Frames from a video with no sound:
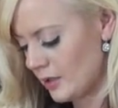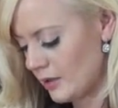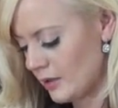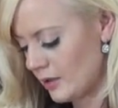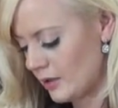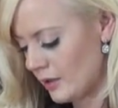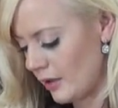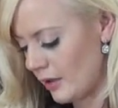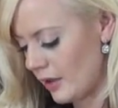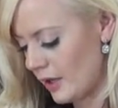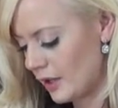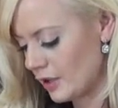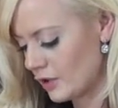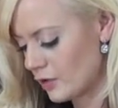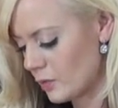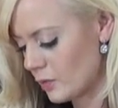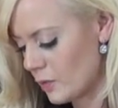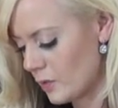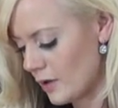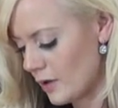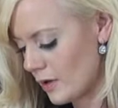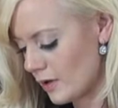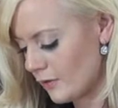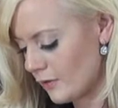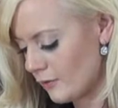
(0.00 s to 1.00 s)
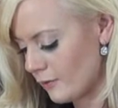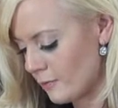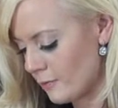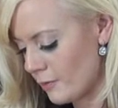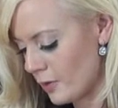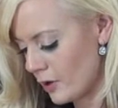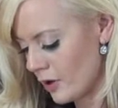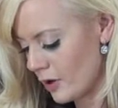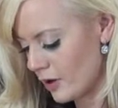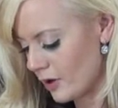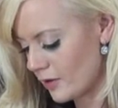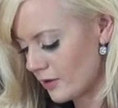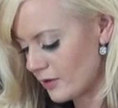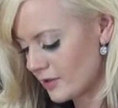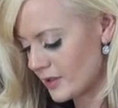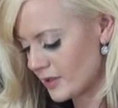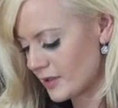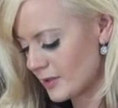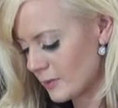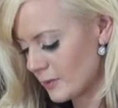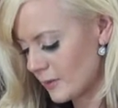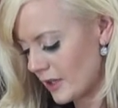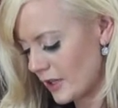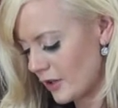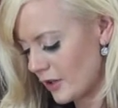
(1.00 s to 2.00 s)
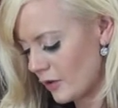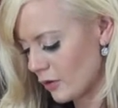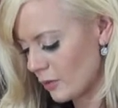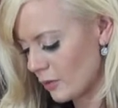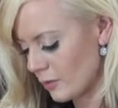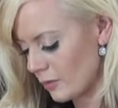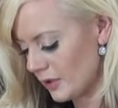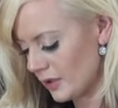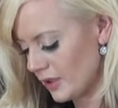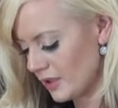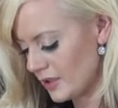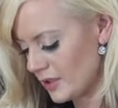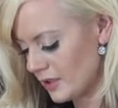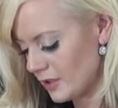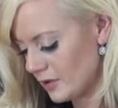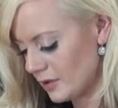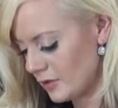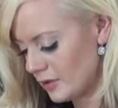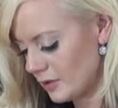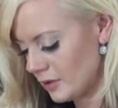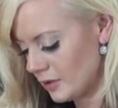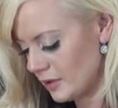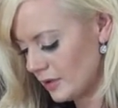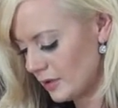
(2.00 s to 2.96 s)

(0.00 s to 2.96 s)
I think 12 bars is what I normally do.